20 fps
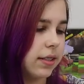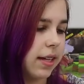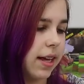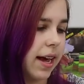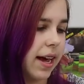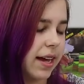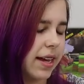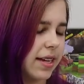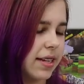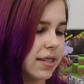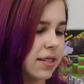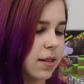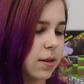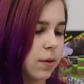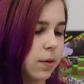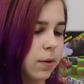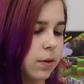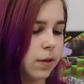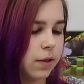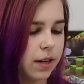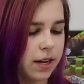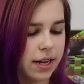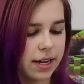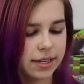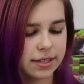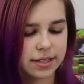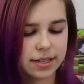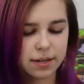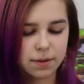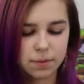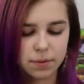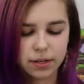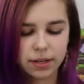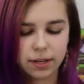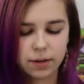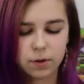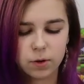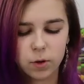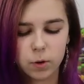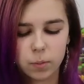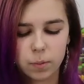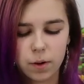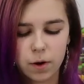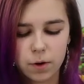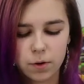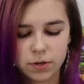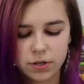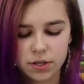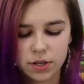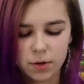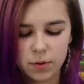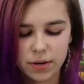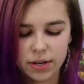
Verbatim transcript: Yeah, he's cool. He's in a really cool pose too.